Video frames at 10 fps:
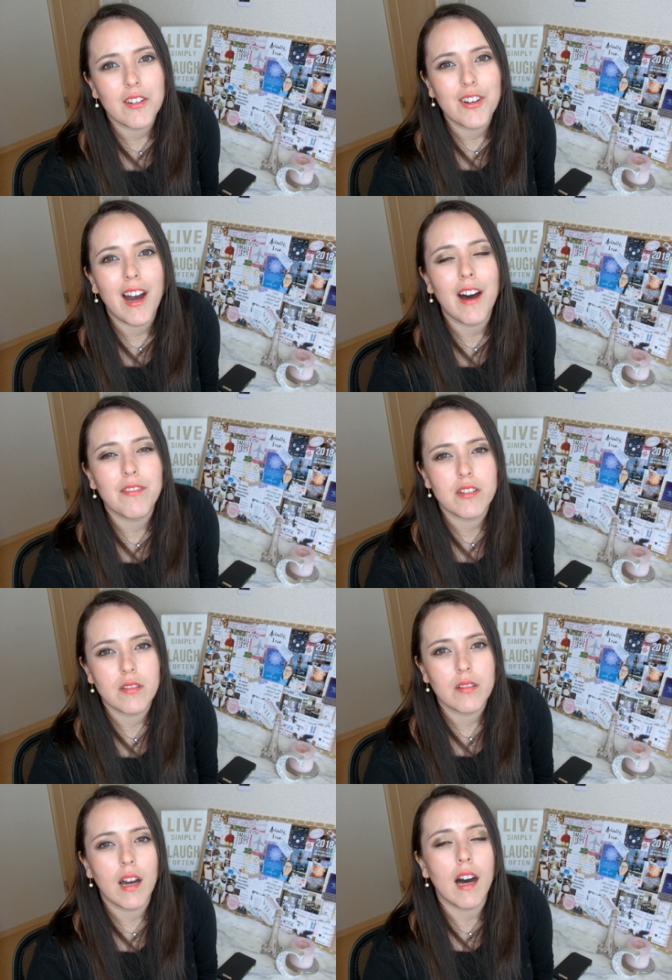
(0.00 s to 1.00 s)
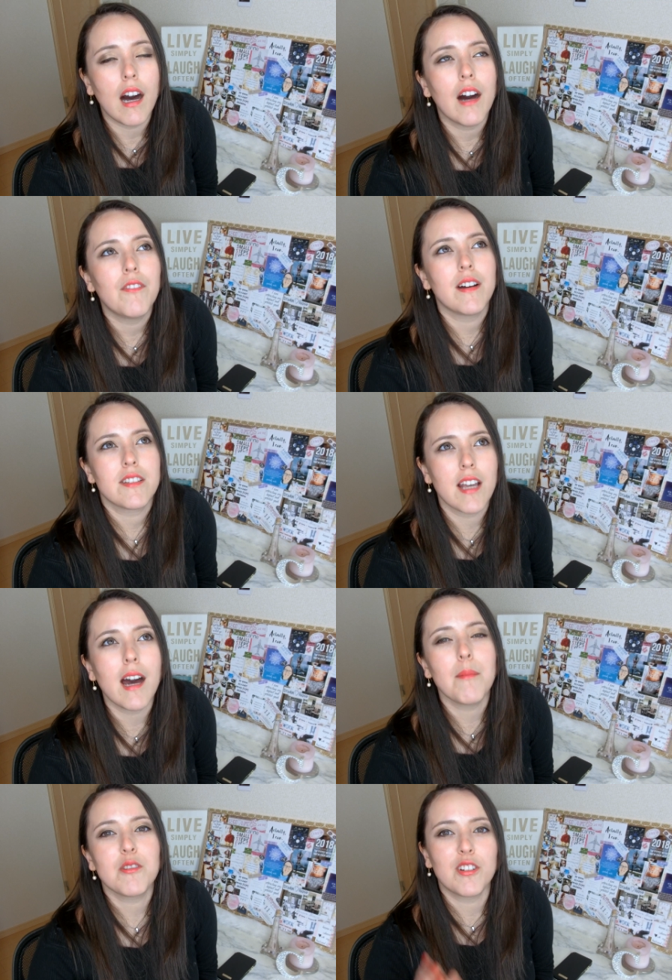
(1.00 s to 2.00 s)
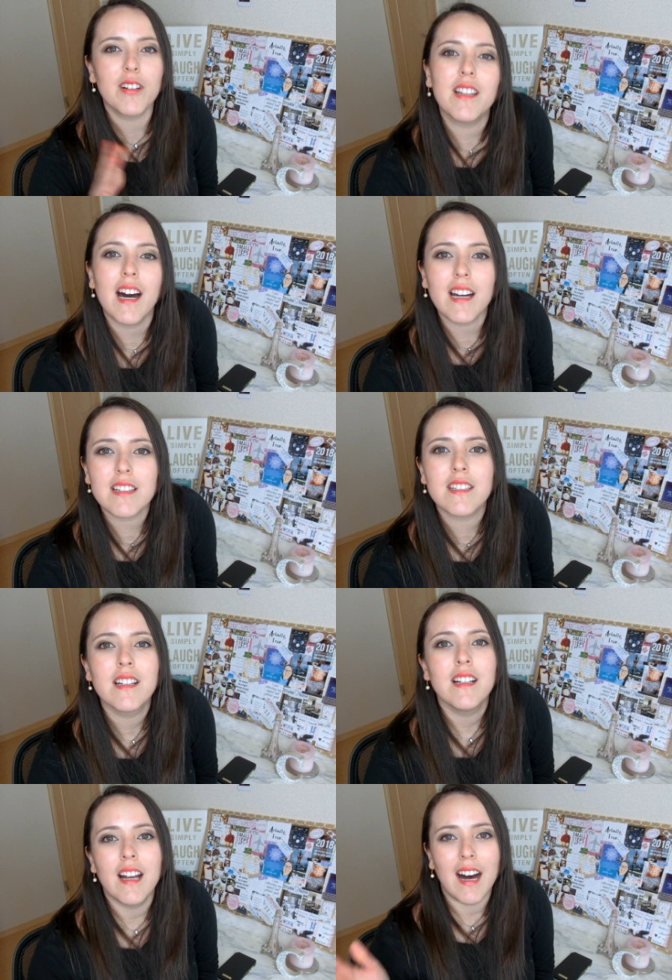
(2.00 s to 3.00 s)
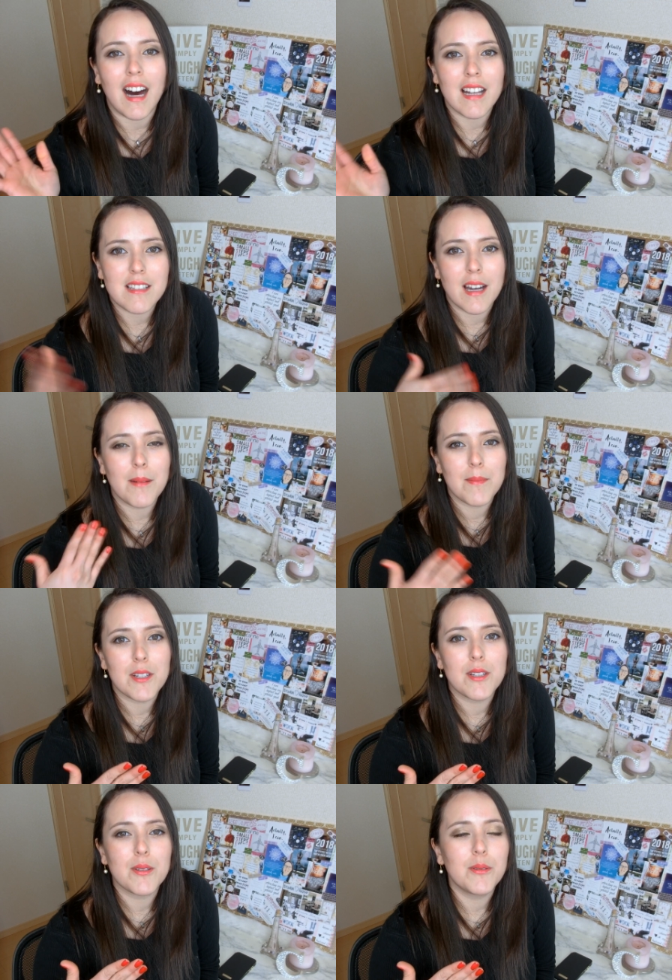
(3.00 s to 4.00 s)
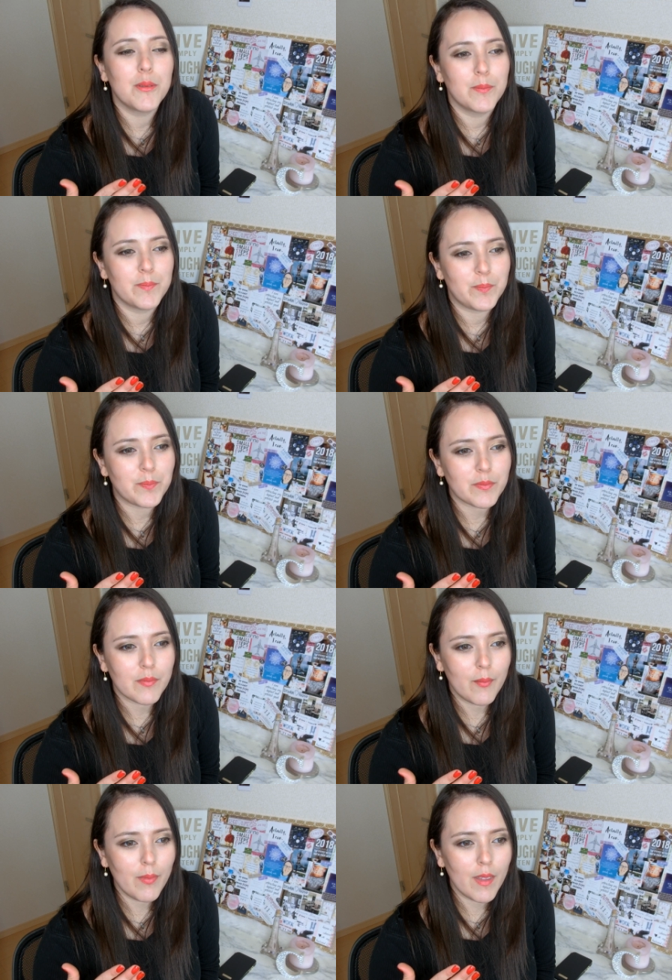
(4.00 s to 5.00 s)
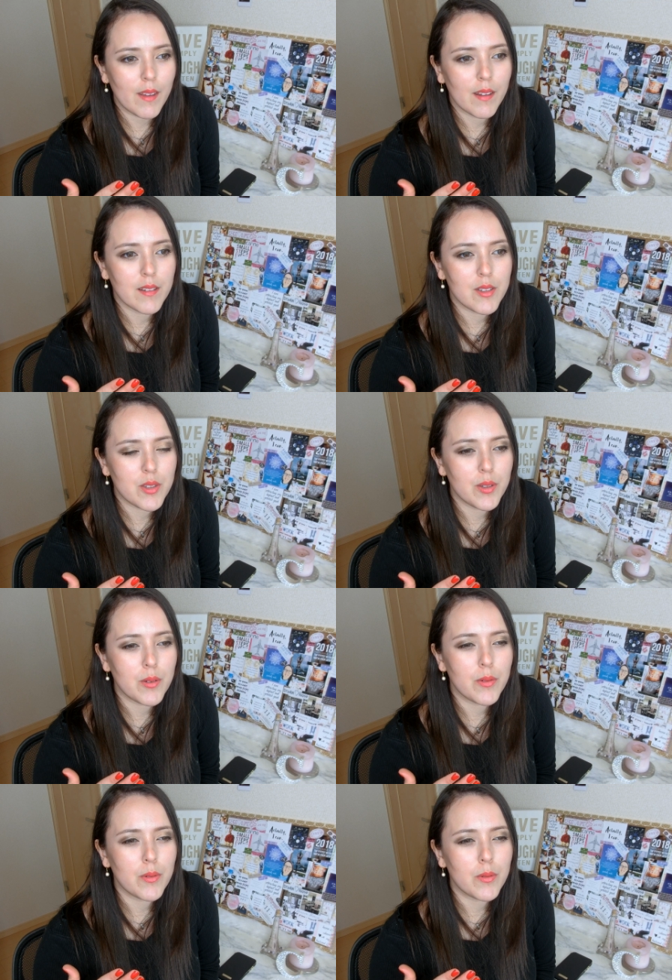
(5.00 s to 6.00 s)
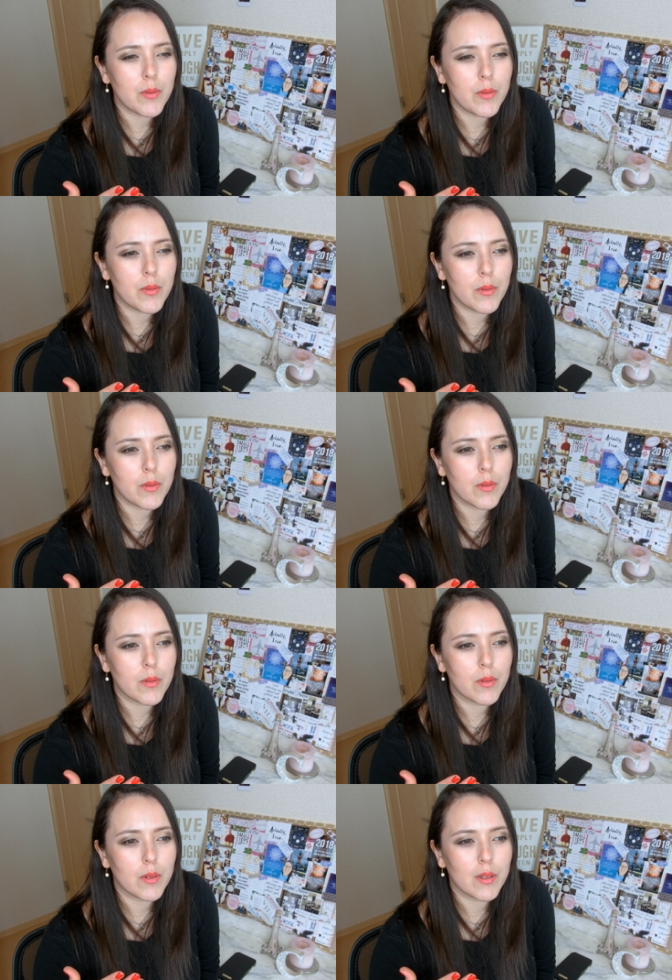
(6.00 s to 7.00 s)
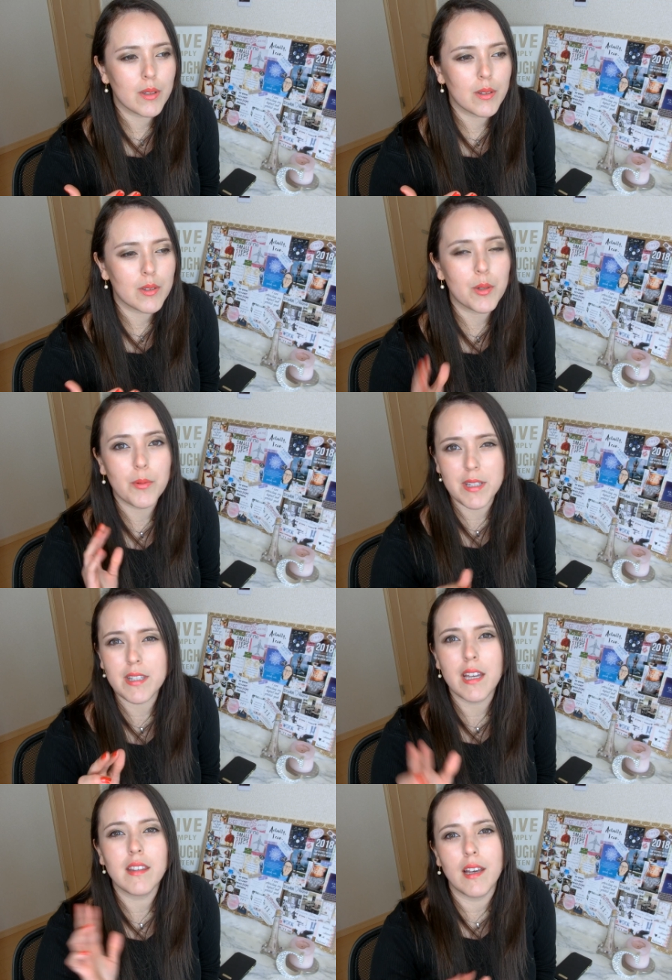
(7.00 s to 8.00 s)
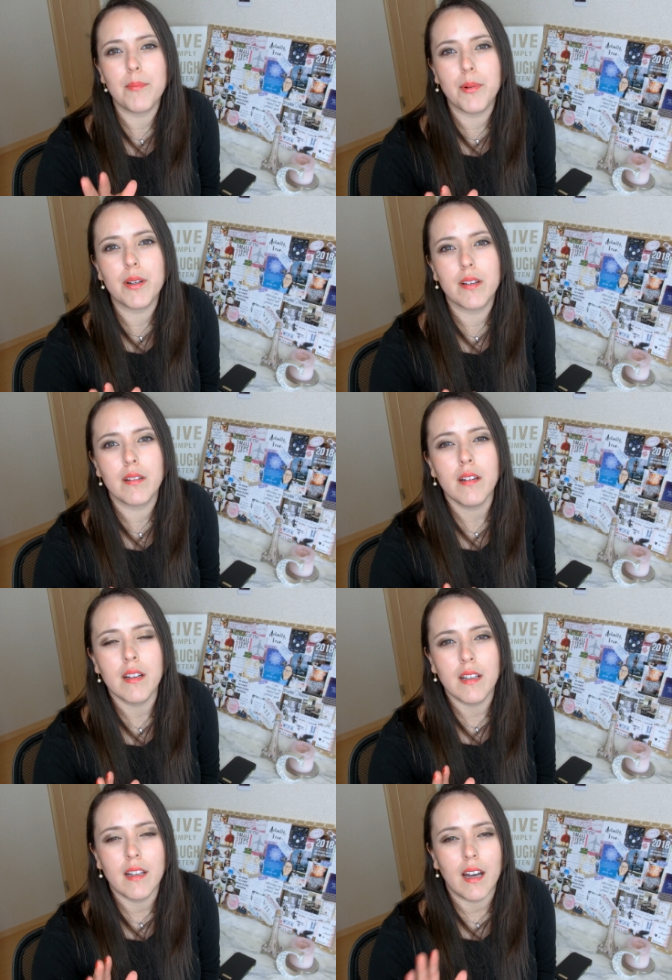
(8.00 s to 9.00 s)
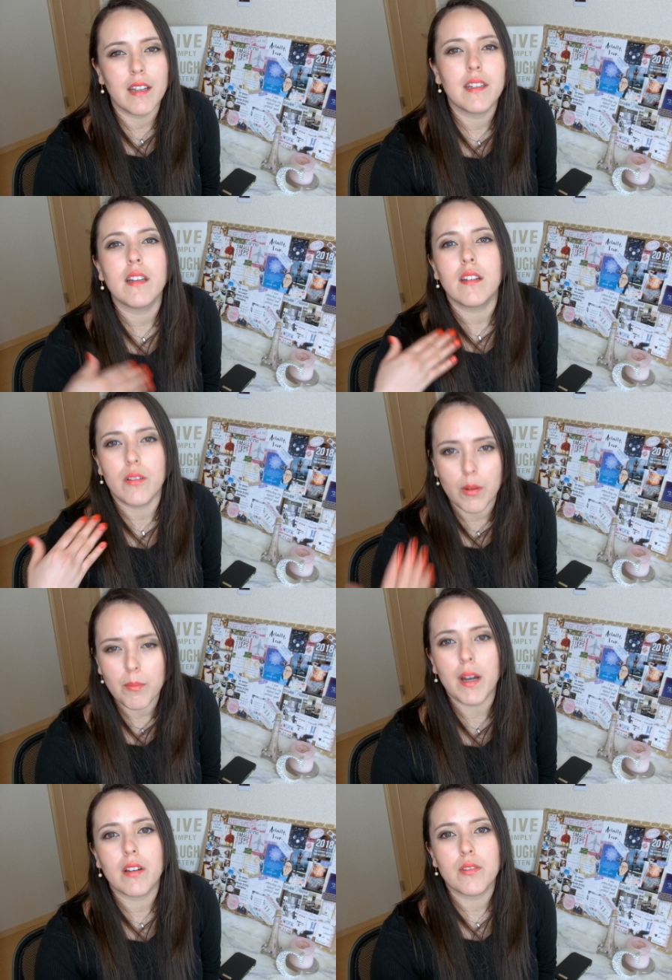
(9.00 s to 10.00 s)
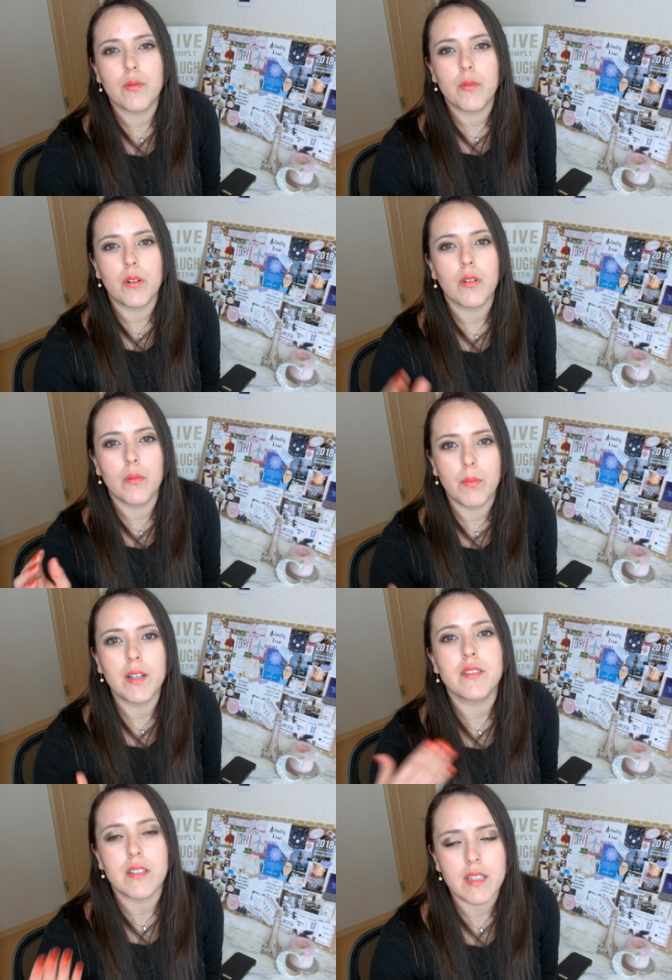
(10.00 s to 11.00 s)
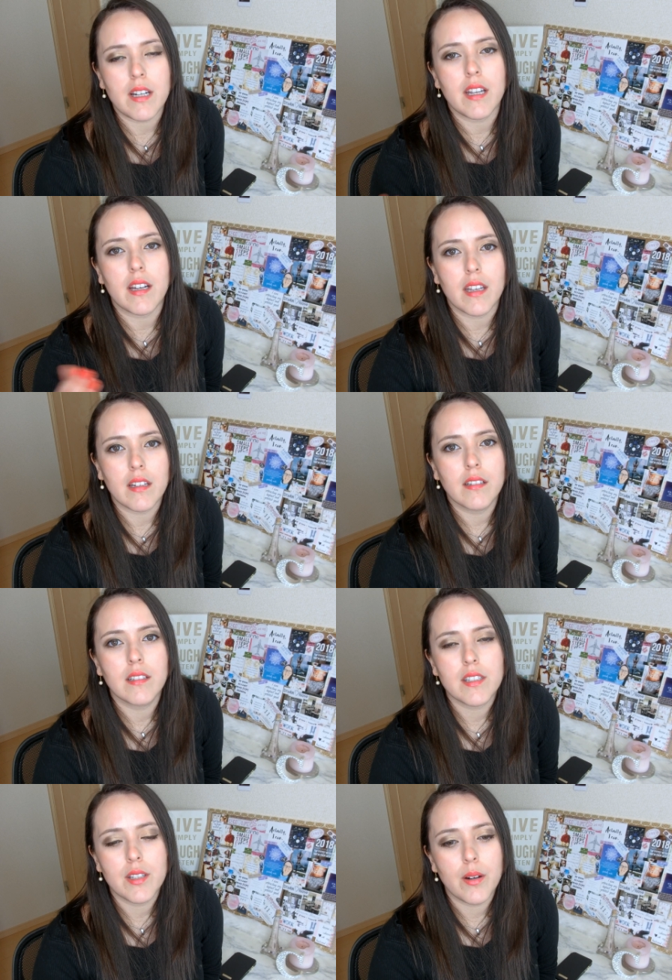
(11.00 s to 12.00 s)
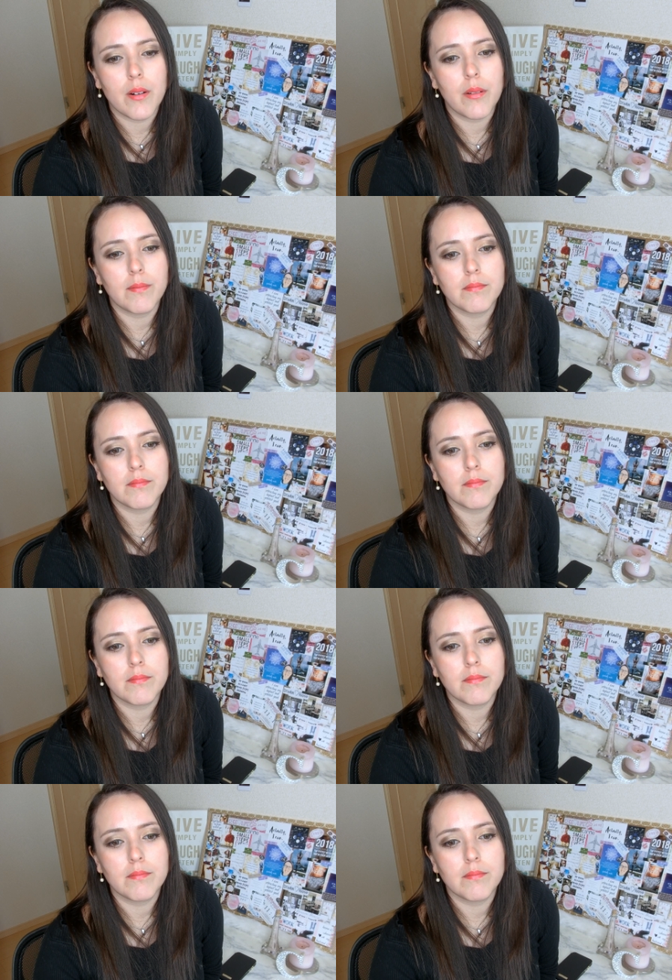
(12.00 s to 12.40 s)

you have to have a time to relax, a time to to to reset that button and then going back to work, going back to study again. So